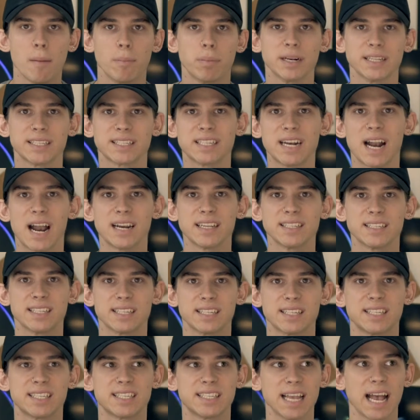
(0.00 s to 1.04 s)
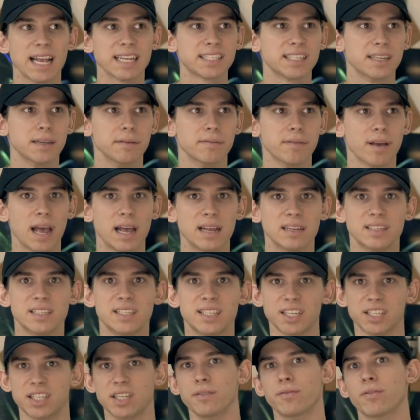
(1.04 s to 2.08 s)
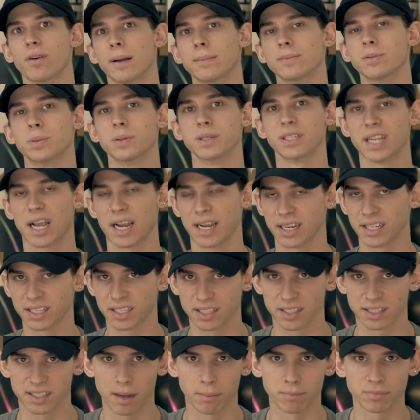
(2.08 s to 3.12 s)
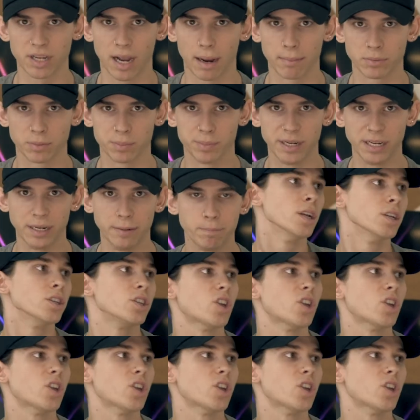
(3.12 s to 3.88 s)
but it's not as excessive as 60 frames per second can sometimes be.